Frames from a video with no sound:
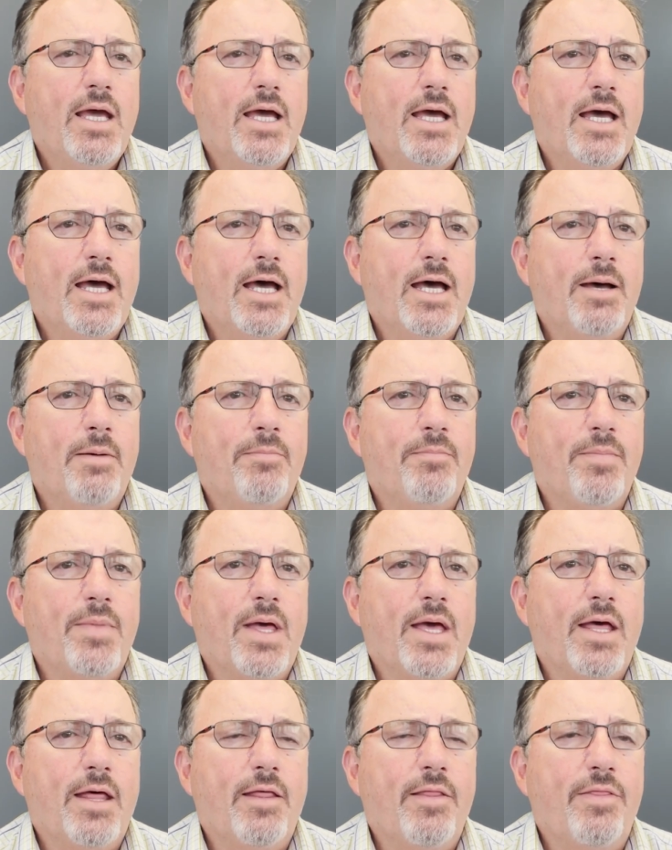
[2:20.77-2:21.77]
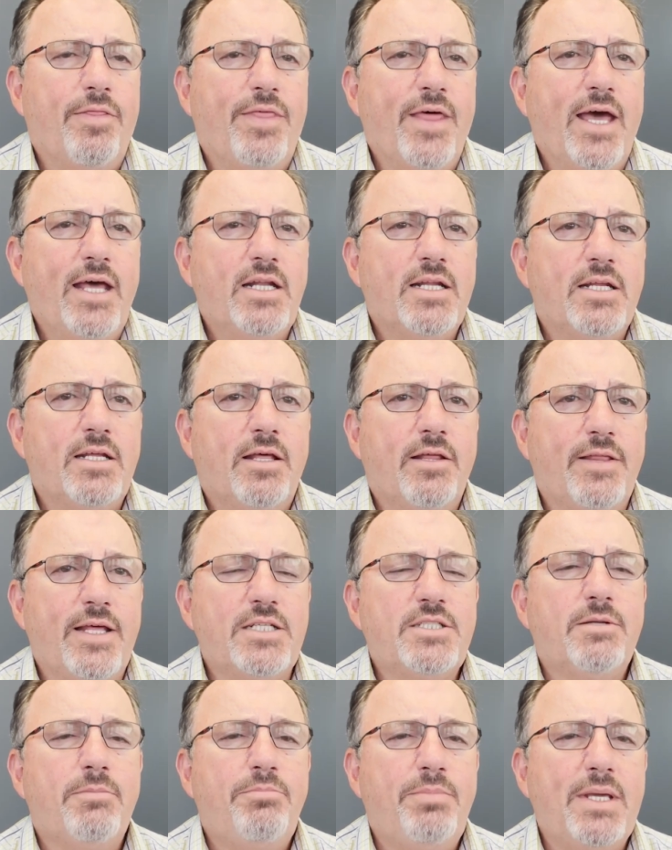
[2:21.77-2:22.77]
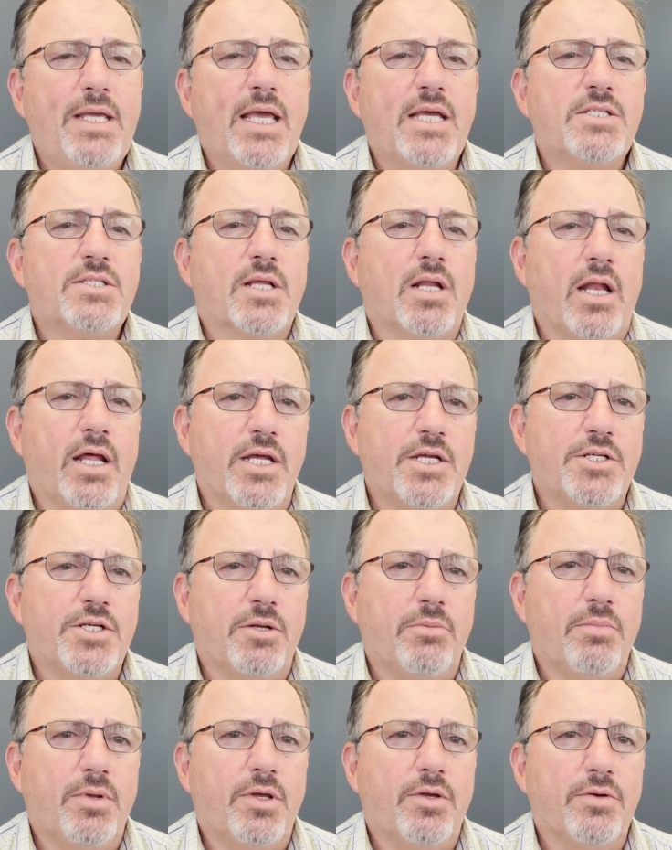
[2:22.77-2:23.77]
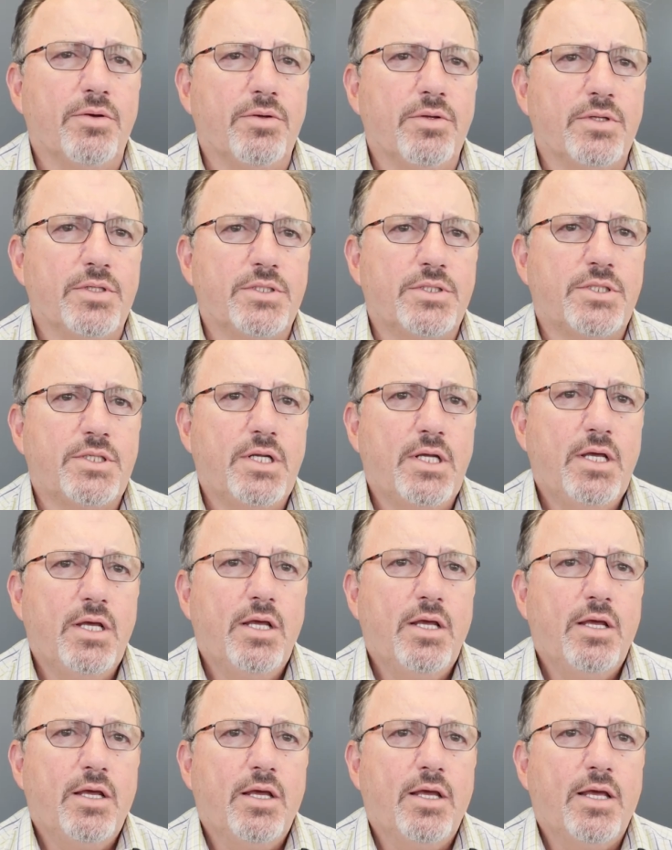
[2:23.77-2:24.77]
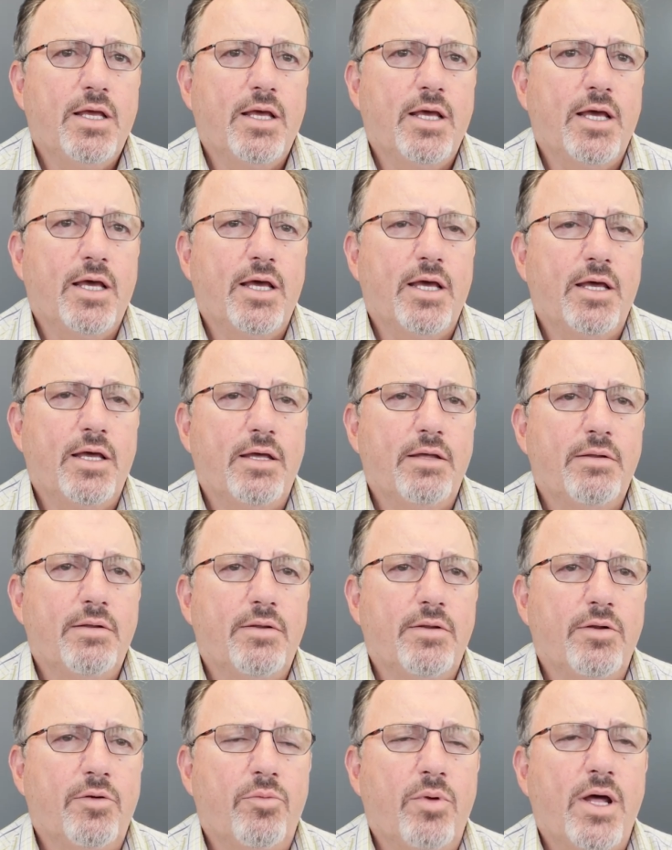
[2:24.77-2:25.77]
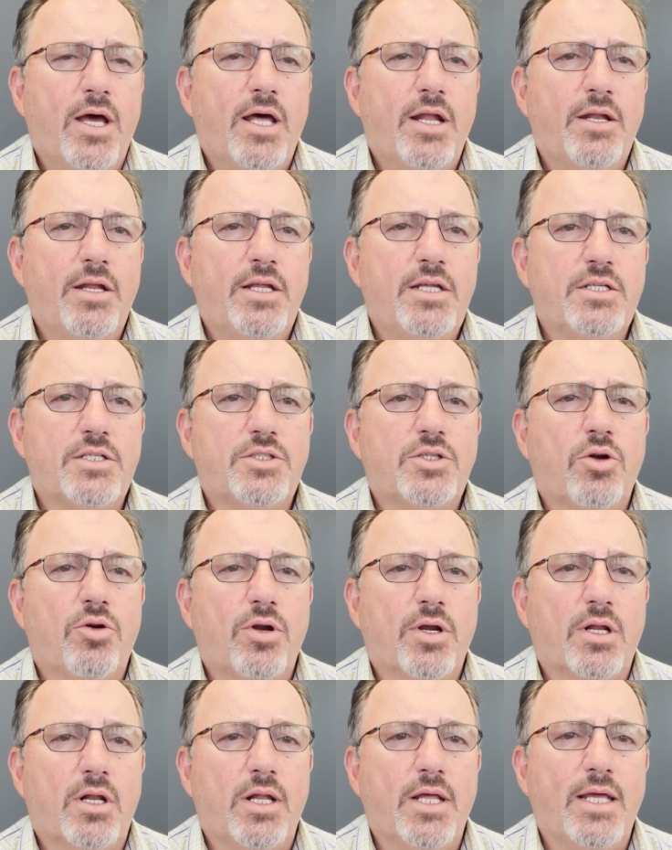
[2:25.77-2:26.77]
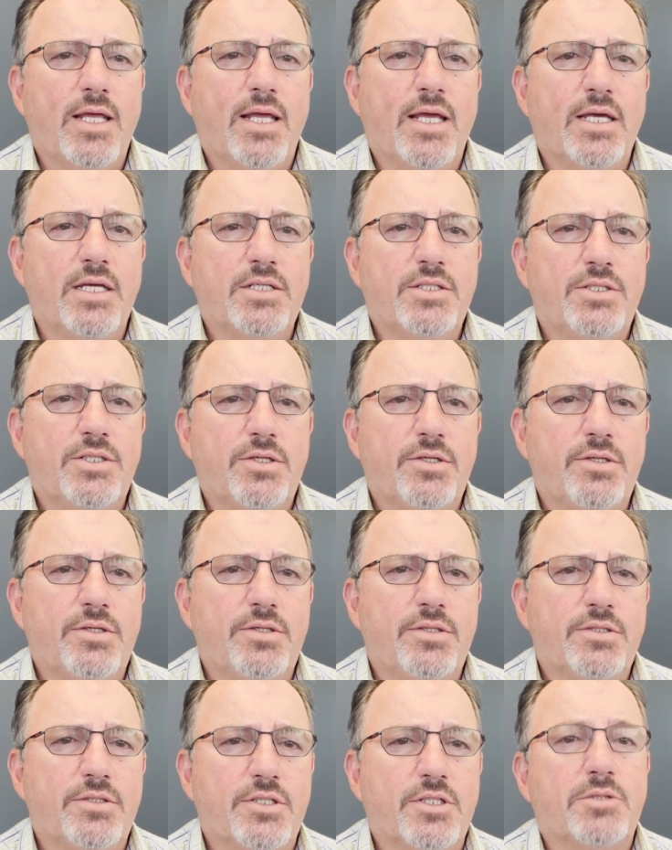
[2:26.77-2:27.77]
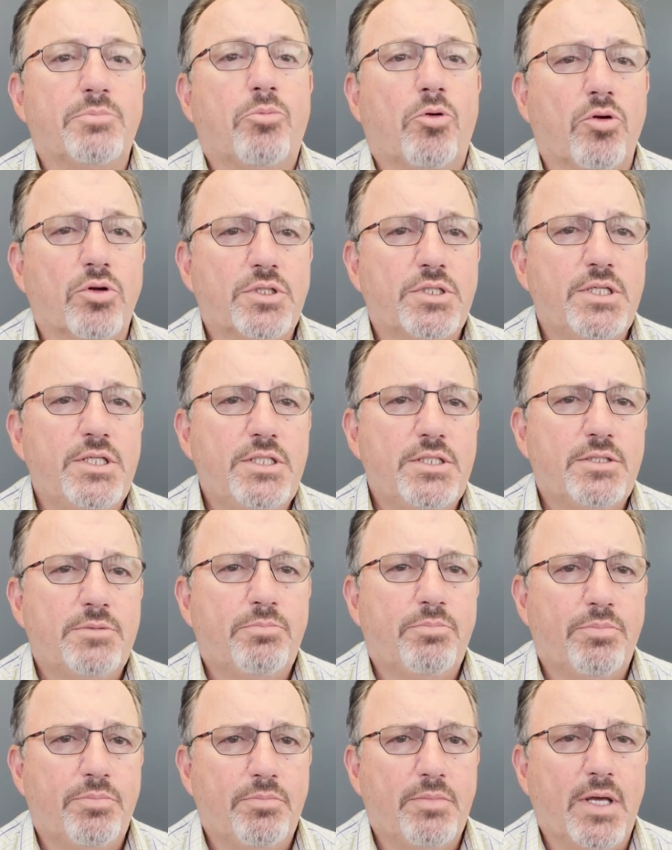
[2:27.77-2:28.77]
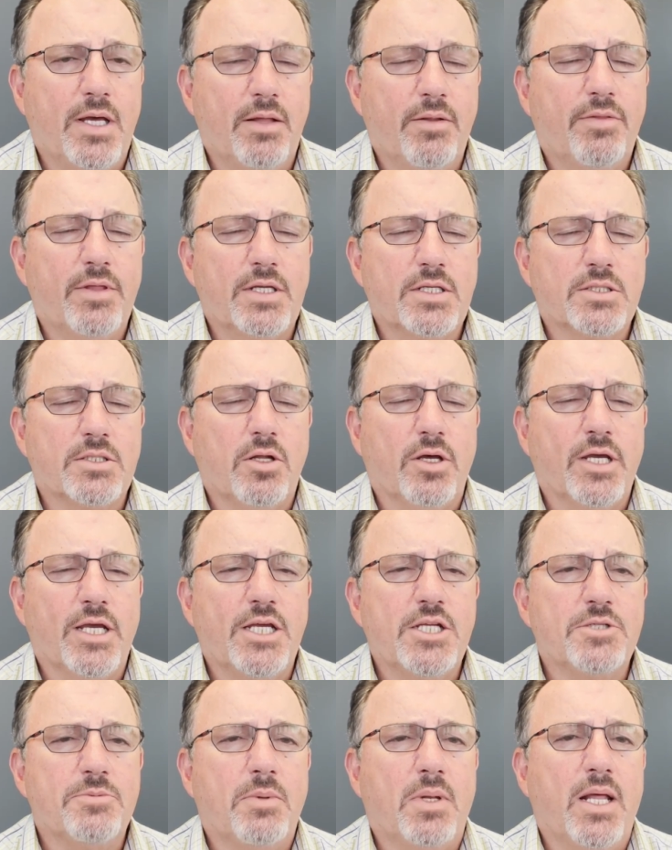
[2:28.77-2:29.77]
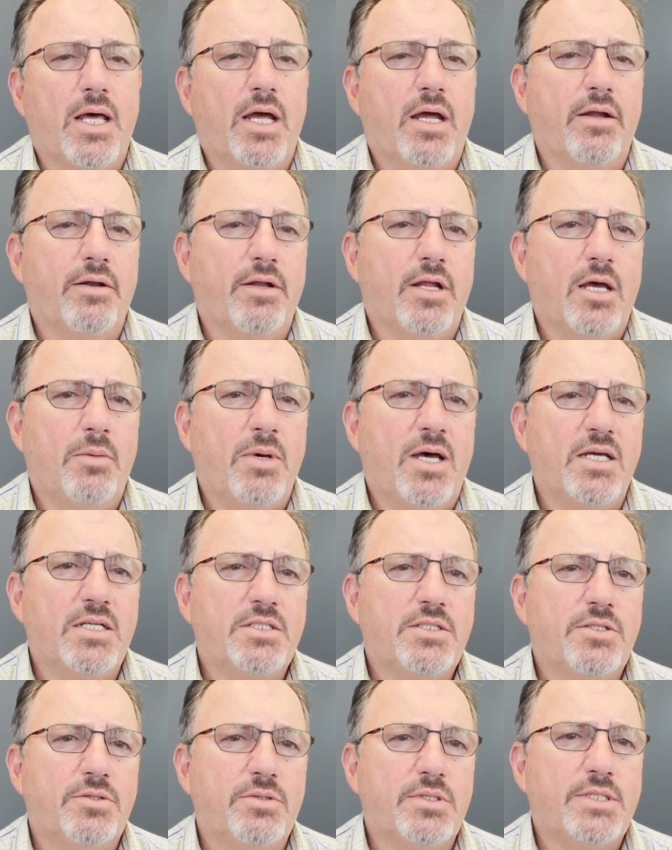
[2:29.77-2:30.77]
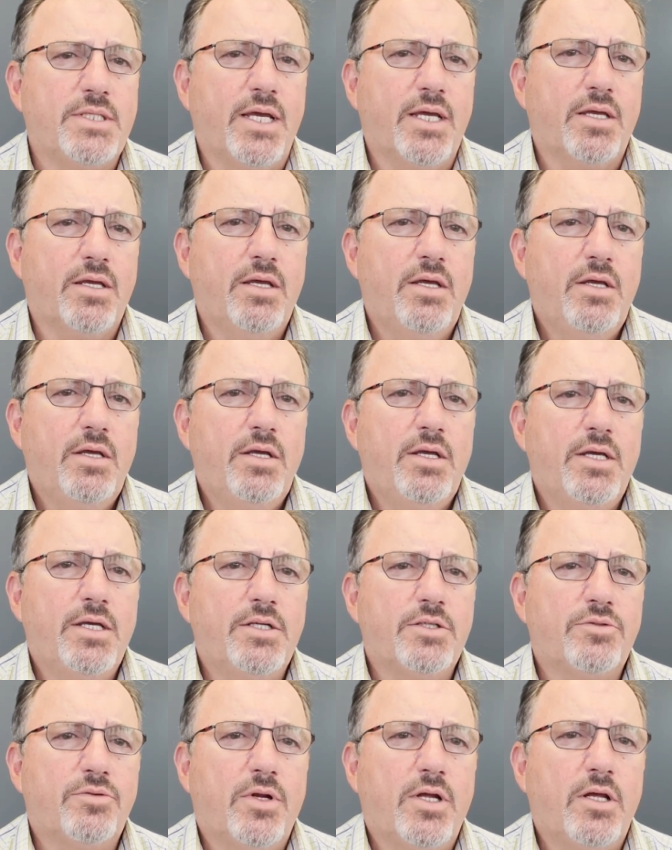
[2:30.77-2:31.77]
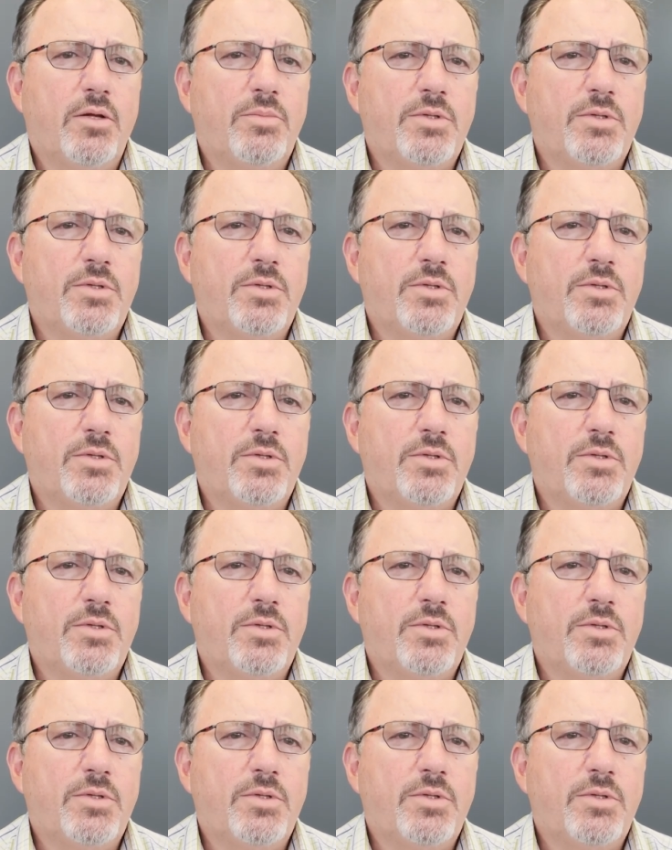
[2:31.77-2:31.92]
Um, that that's a big escalation because uh, Iran historically has used its proxies, uh, things like Hezbollah and Hamas, to attack Israel.